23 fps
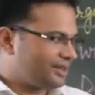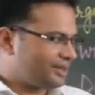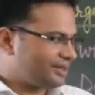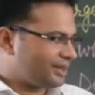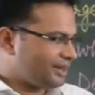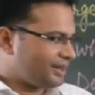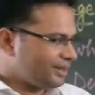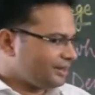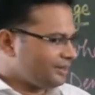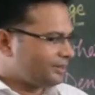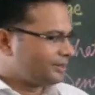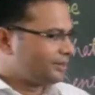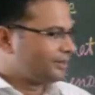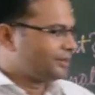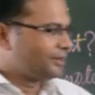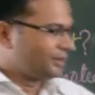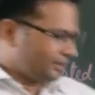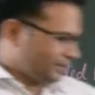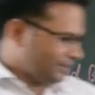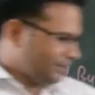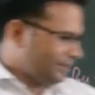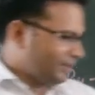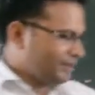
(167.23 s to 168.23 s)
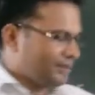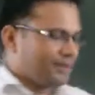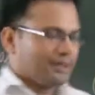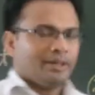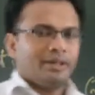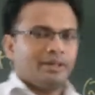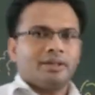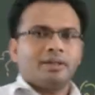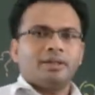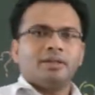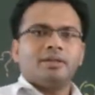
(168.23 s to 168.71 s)
are
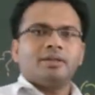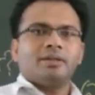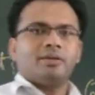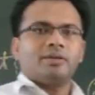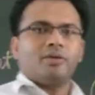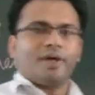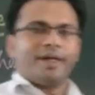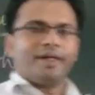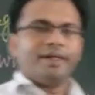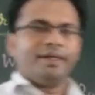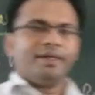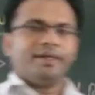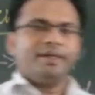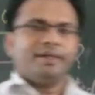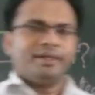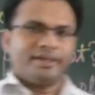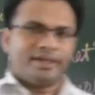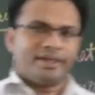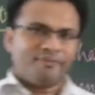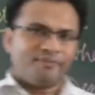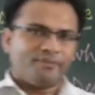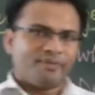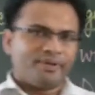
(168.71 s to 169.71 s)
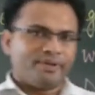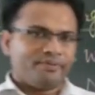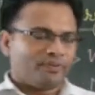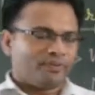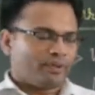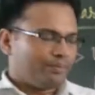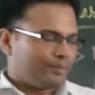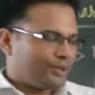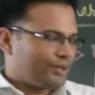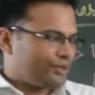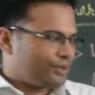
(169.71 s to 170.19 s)
quite different from
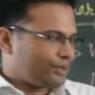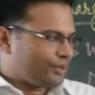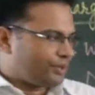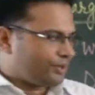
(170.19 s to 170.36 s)
each other.